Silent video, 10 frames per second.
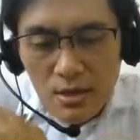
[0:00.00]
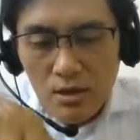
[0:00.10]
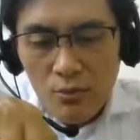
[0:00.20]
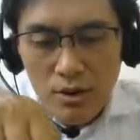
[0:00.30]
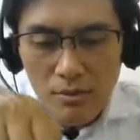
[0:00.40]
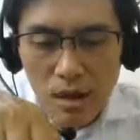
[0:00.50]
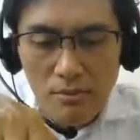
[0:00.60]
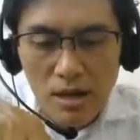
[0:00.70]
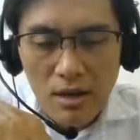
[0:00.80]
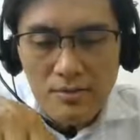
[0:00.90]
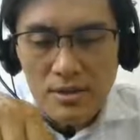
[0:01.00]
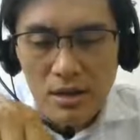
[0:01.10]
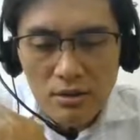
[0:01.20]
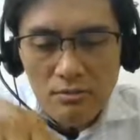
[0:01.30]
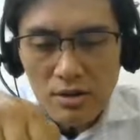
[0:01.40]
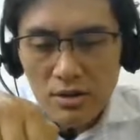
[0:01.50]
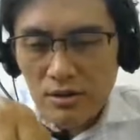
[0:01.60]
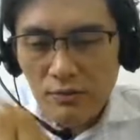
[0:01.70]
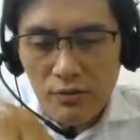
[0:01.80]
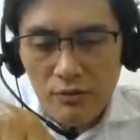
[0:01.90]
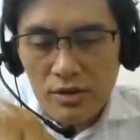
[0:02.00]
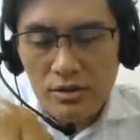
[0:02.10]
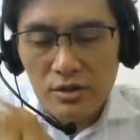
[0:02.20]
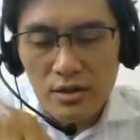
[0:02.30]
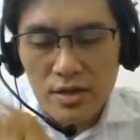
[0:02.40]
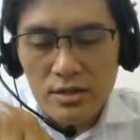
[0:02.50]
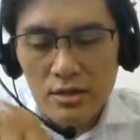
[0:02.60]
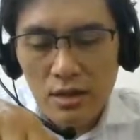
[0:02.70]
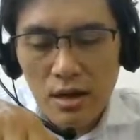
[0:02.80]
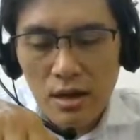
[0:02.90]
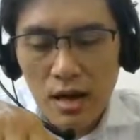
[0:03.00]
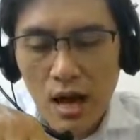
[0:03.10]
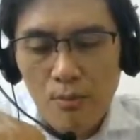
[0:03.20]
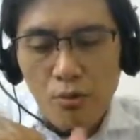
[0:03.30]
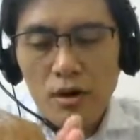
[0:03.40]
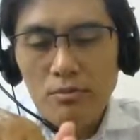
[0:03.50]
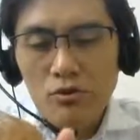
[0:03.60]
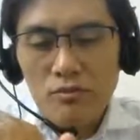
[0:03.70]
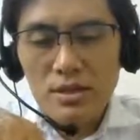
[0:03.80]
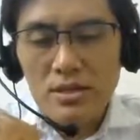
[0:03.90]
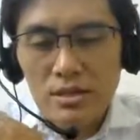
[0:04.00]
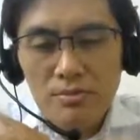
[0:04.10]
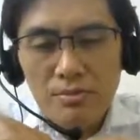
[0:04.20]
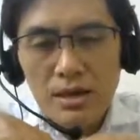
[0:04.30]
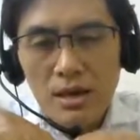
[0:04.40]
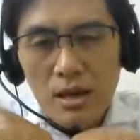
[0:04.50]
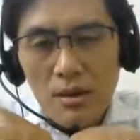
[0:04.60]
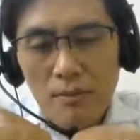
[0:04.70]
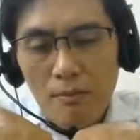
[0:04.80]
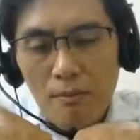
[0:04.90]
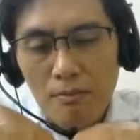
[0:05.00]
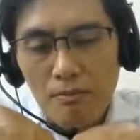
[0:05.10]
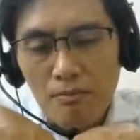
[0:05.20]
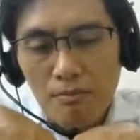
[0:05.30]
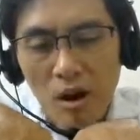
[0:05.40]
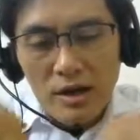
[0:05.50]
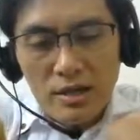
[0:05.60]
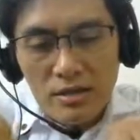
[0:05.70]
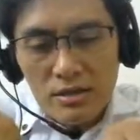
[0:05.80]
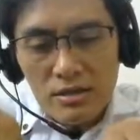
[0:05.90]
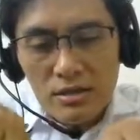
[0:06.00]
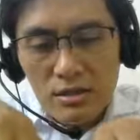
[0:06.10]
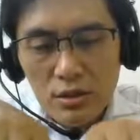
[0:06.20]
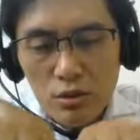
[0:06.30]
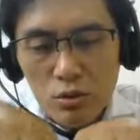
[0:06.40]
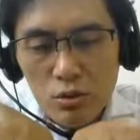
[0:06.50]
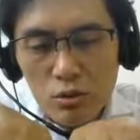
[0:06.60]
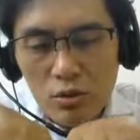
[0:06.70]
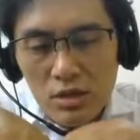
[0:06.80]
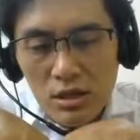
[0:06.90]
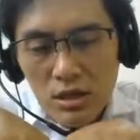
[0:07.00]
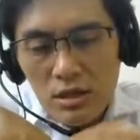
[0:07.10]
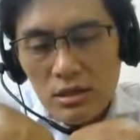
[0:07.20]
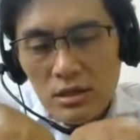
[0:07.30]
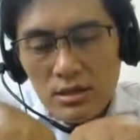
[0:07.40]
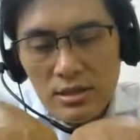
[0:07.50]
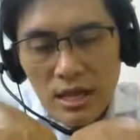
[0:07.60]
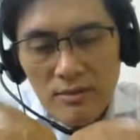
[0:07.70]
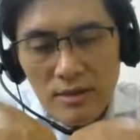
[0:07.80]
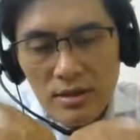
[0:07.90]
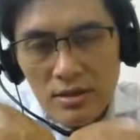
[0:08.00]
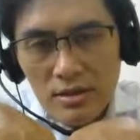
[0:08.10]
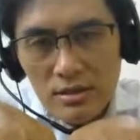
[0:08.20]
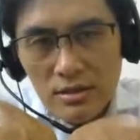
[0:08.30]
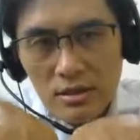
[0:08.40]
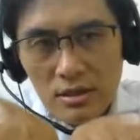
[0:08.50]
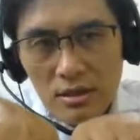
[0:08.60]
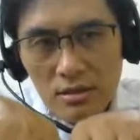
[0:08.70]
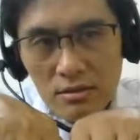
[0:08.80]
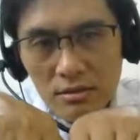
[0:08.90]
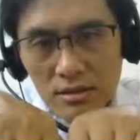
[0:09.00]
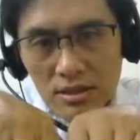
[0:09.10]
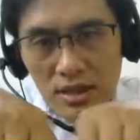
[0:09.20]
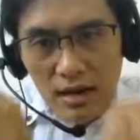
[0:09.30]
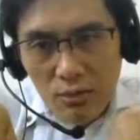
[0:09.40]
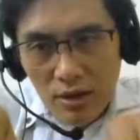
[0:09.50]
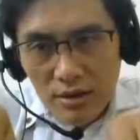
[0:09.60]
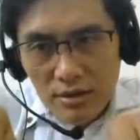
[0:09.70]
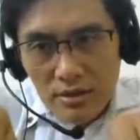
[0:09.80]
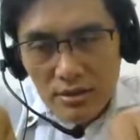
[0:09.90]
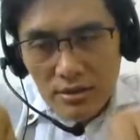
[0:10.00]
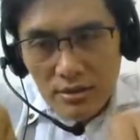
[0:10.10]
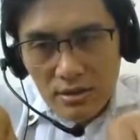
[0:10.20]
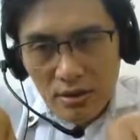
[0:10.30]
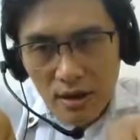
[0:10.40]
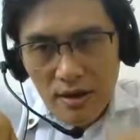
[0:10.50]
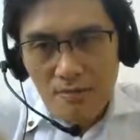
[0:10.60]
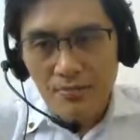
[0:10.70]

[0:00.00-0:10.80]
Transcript: When magma comes out because of convection currents, the upward movement simply parts the two segments sidewards. Okay.